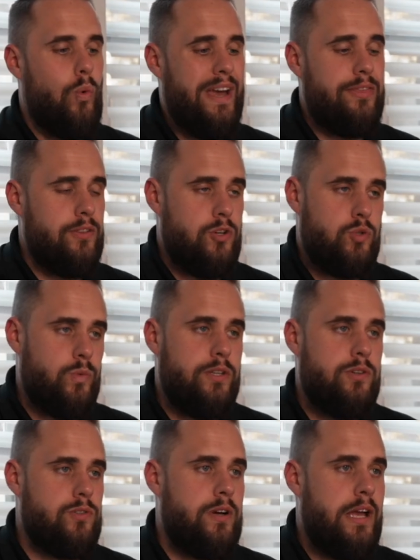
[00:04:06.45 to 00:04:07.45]
when those
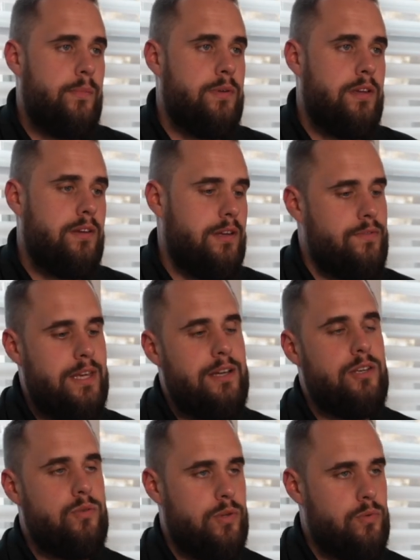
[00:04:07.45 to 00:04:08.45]
windows are happening, if they
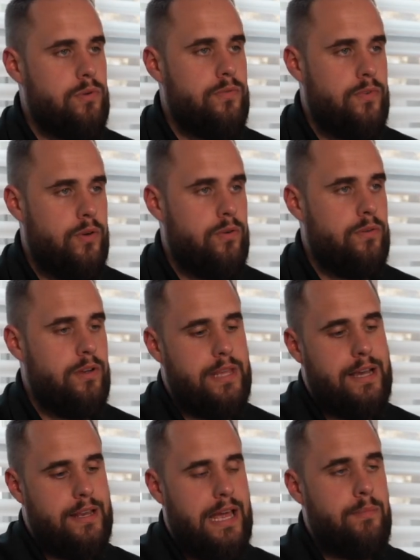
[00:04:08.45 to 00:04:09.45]
can do it through a phone,
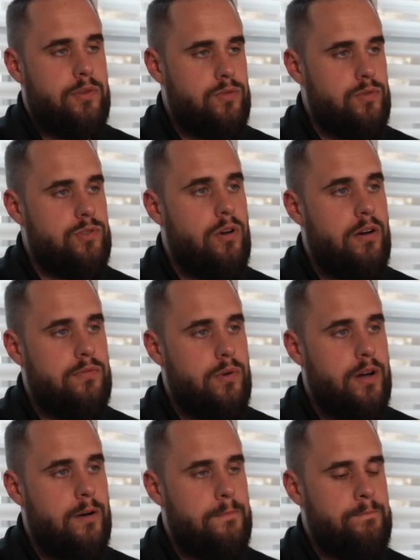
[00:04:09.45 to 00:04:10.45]
that can happen through
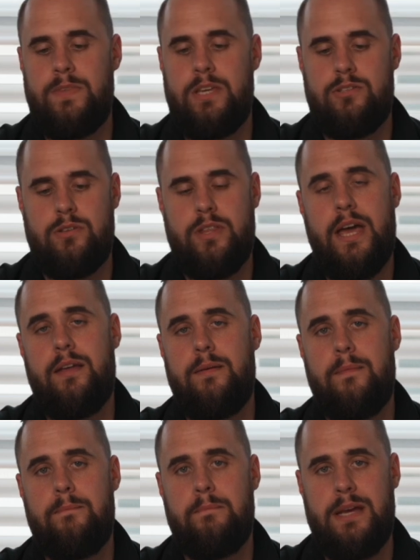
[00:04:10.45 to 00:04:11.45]
software. So
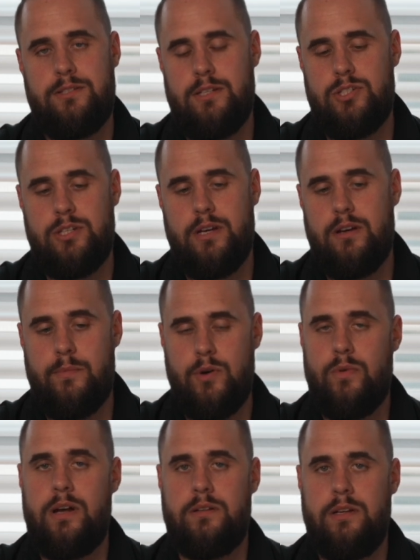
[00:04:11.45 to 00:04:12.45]
that message can come
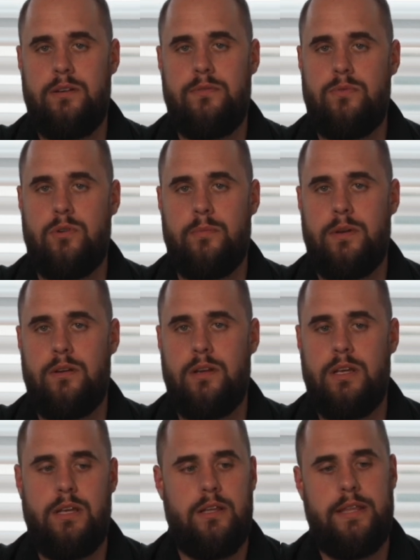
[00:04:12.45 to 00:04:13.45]
directly into Foreman.
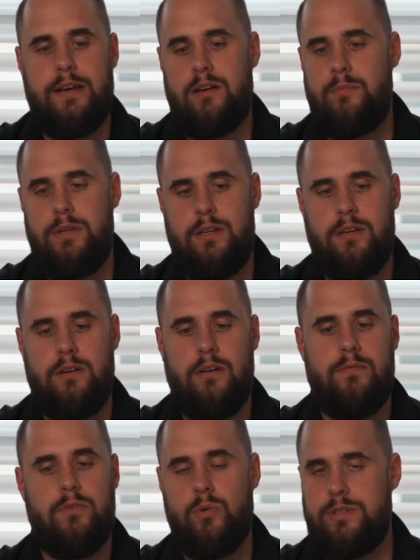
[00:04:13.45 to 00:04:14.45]
That could be
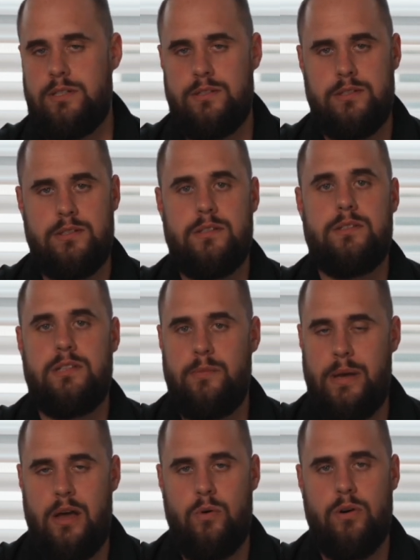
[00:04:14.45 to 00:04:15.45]
Voltus,
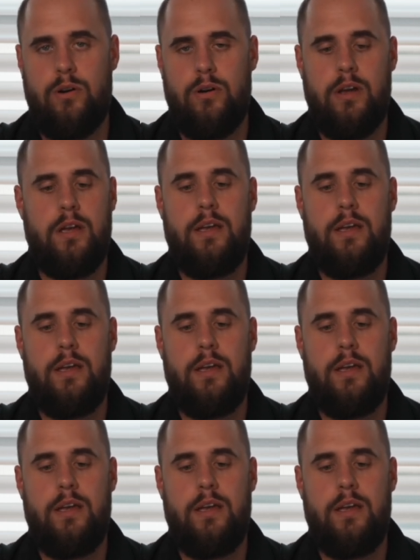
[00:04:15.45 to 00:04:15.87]
C-Power,